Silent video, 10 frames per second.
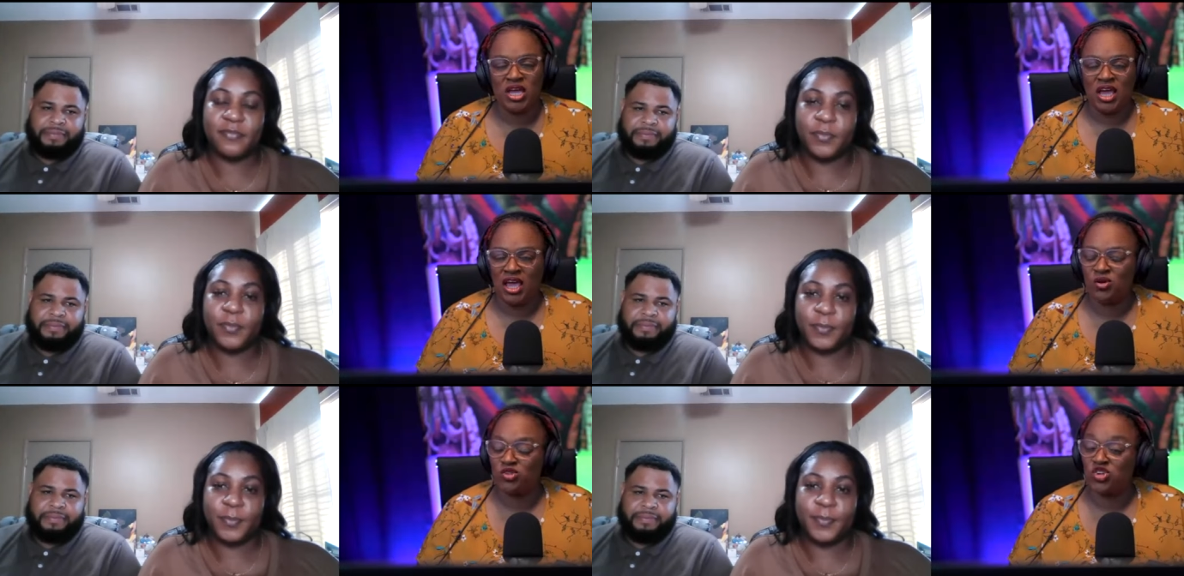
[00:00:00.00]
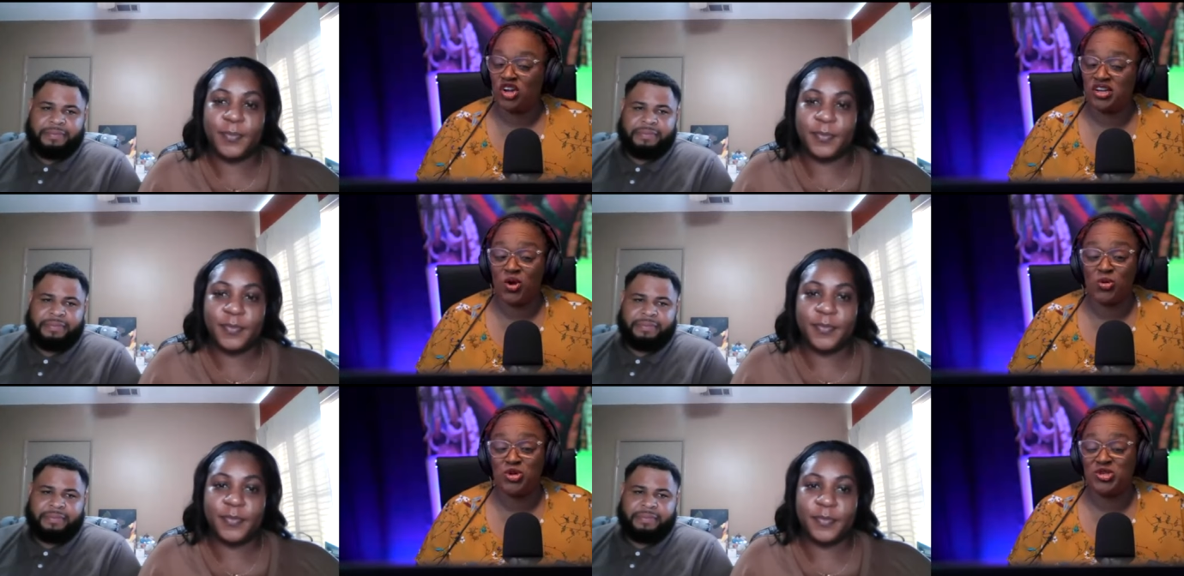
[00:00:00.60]
Speaker 1: And Shardel,
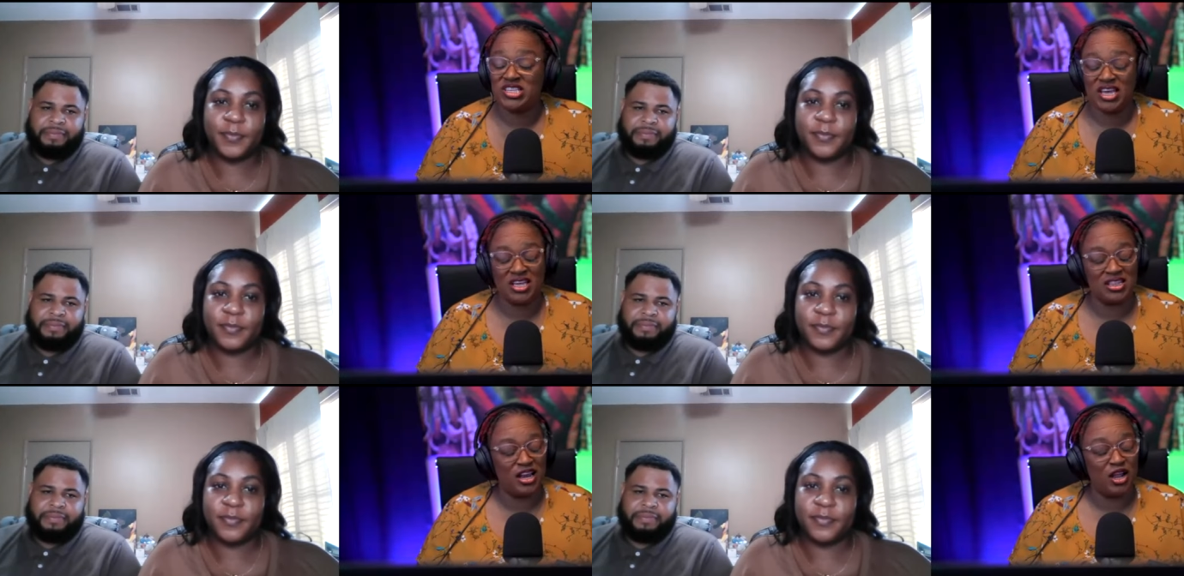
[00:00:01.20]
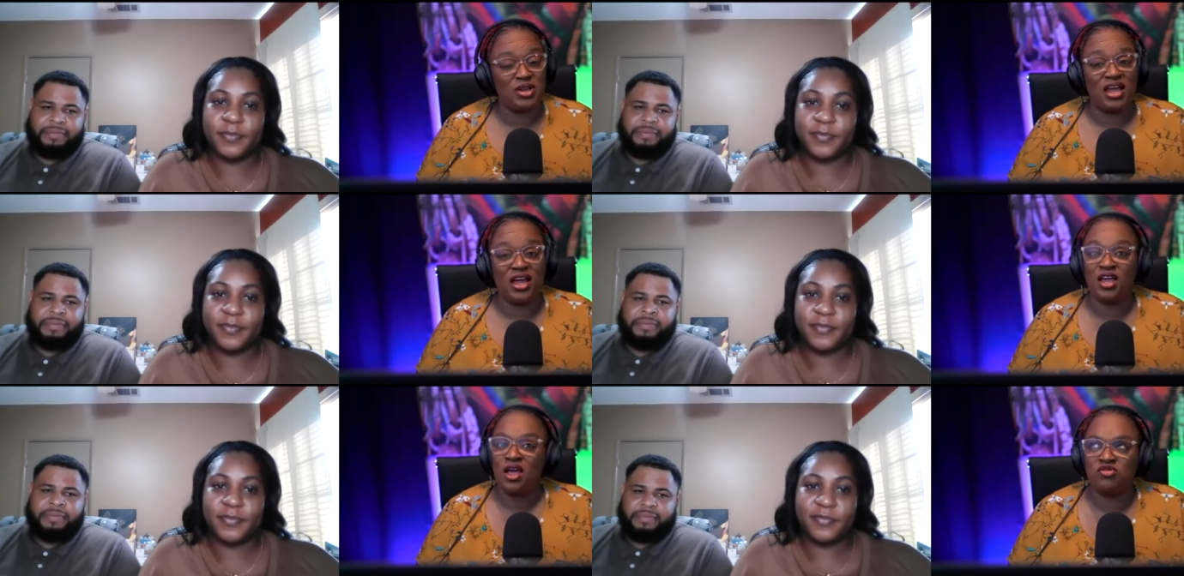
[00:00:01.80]
when you said that, I'm
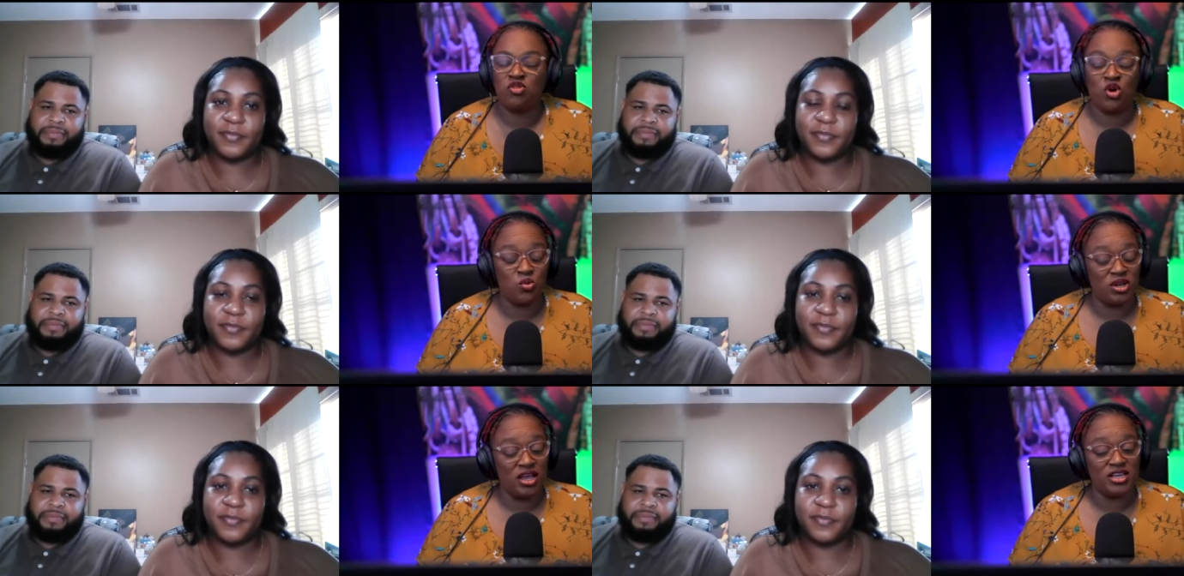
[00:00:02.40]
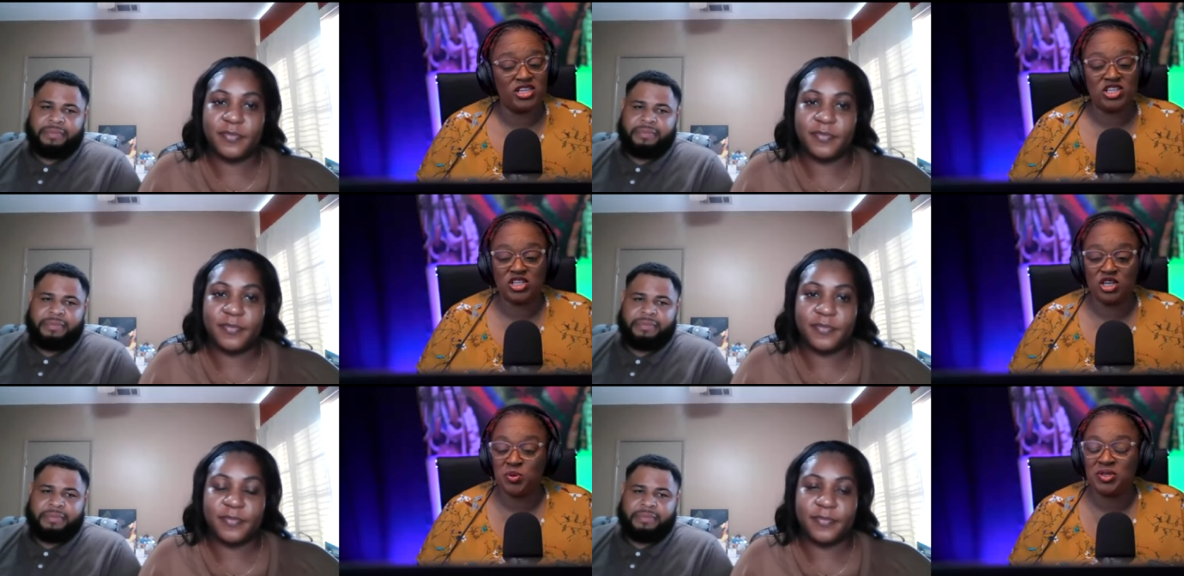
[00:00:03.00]
like, for a
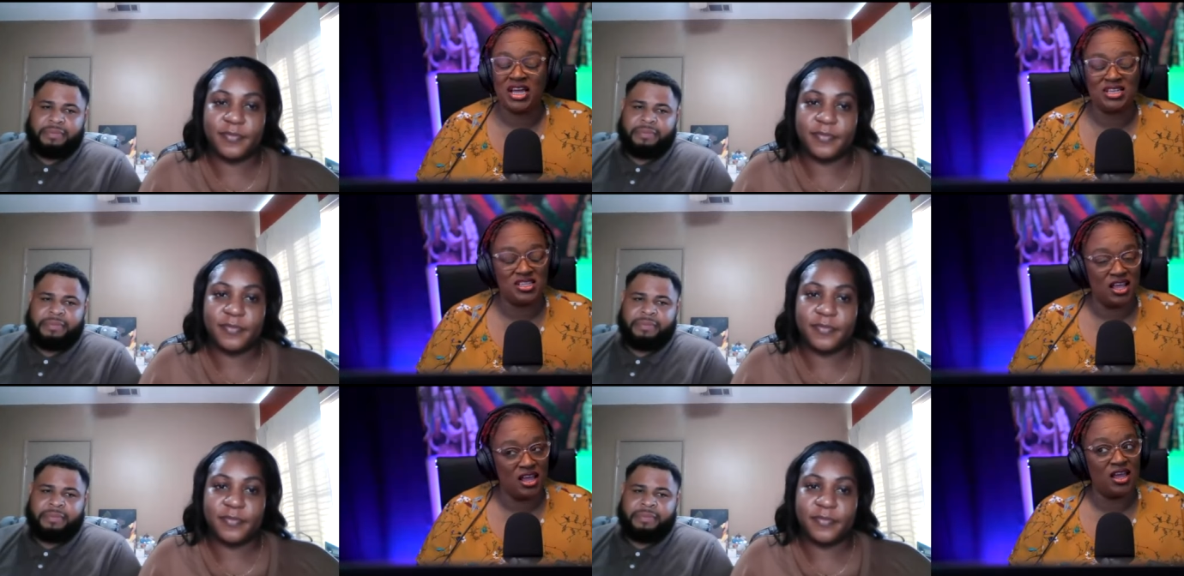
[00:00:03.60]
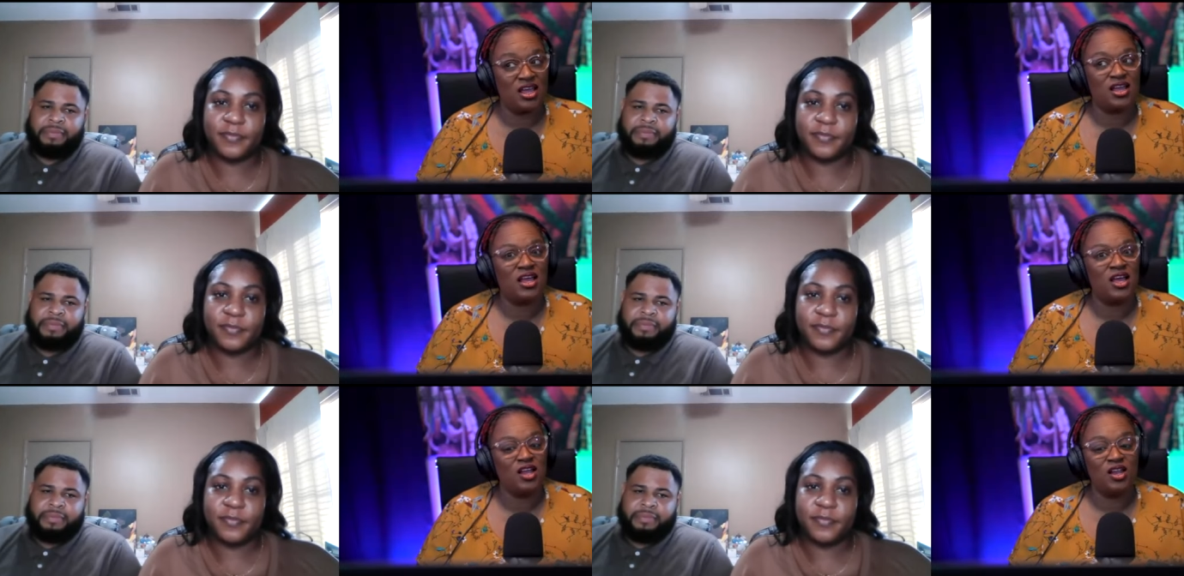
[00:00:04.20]
relationship, that's like,
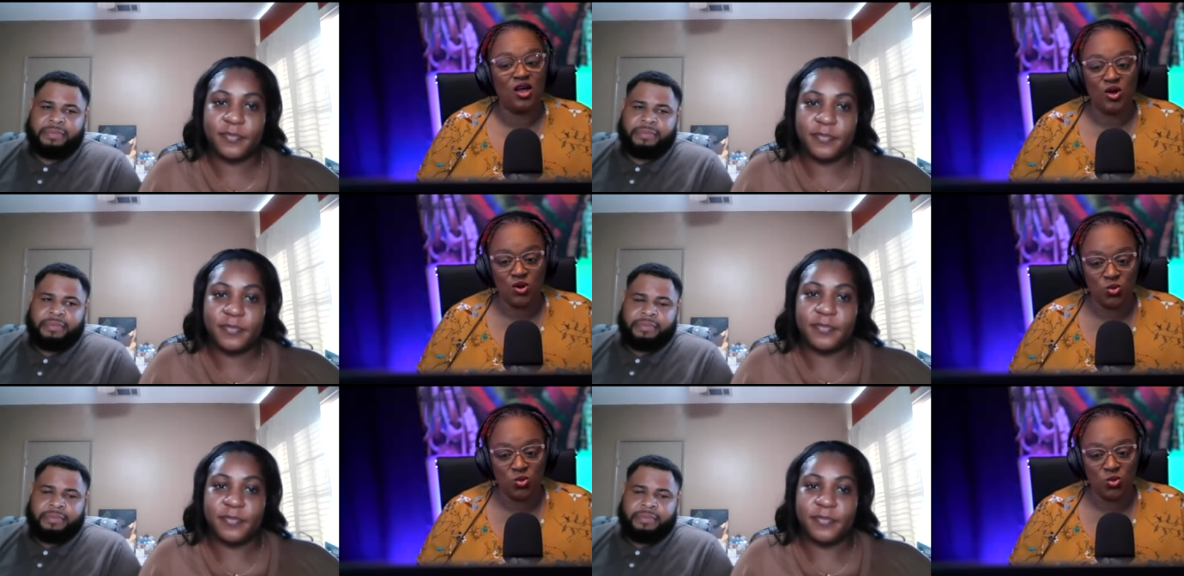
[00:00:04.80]
hello.